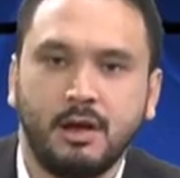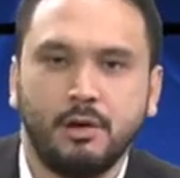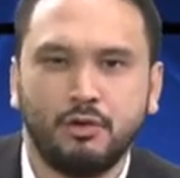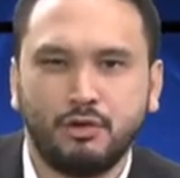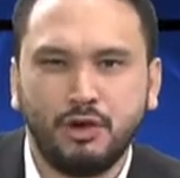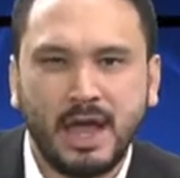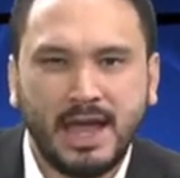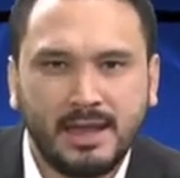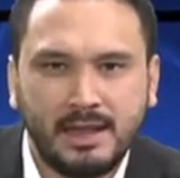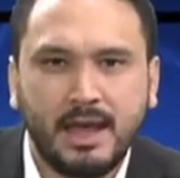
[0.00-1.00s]

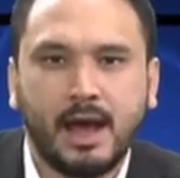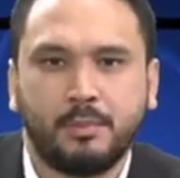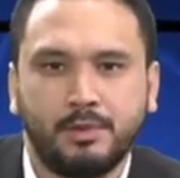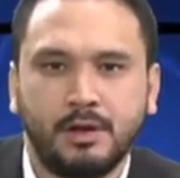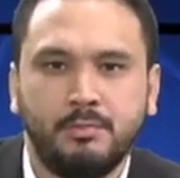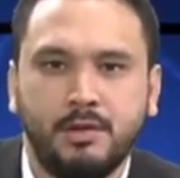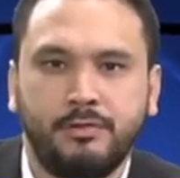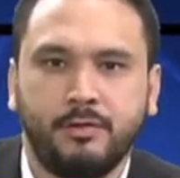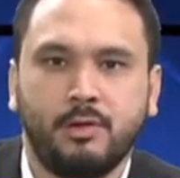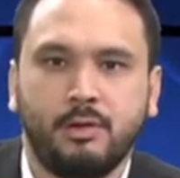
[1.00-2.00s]
really happened
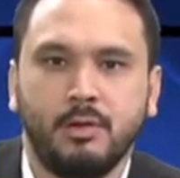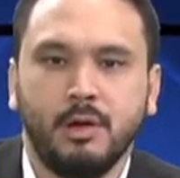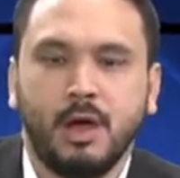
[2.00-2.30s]
before.